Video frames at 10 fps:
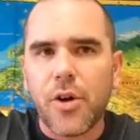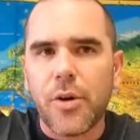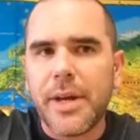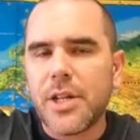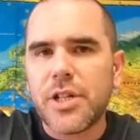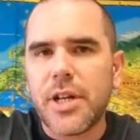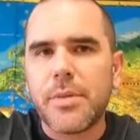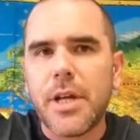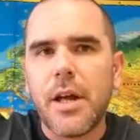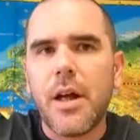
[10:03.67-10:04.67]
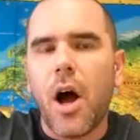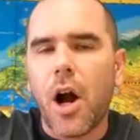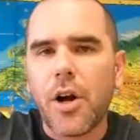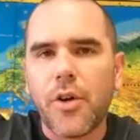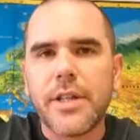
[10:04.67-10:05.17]
Europeans shipped
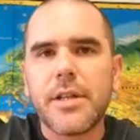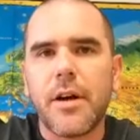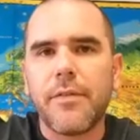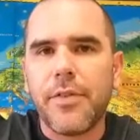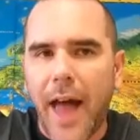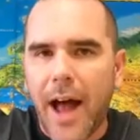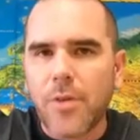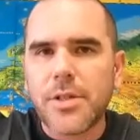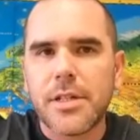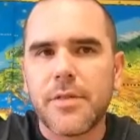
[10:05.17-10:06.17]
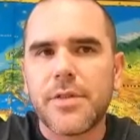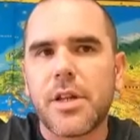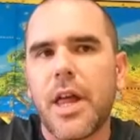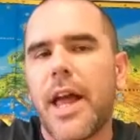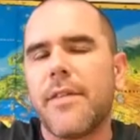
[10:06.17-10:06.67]
hundreds of thousands of
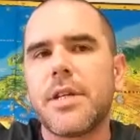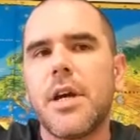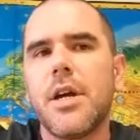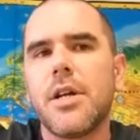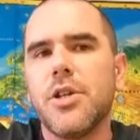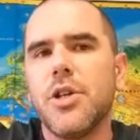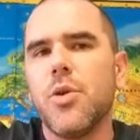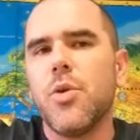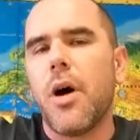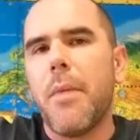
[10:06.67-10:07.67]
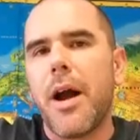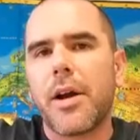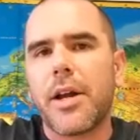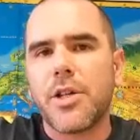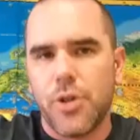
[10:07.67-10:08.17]
slaves to new
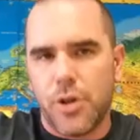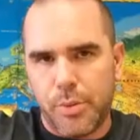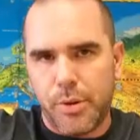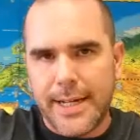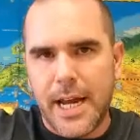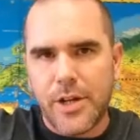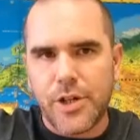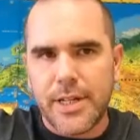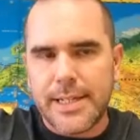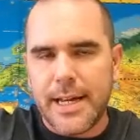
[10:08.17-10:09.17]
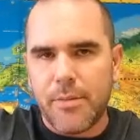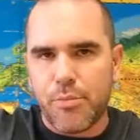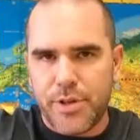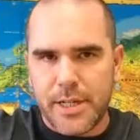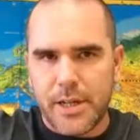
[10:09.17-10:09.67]
American sugar plantations in
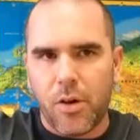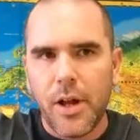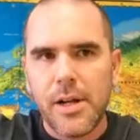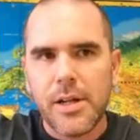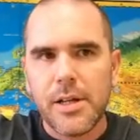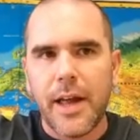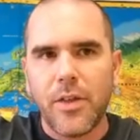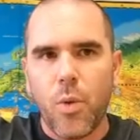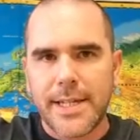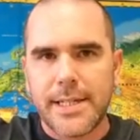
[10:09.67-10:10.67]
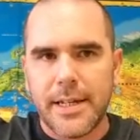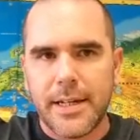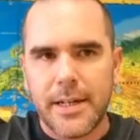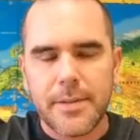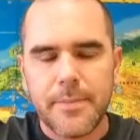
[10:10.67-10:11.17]
Brazil and the West
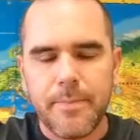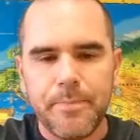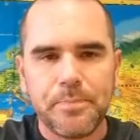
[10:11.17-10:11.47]
Indies.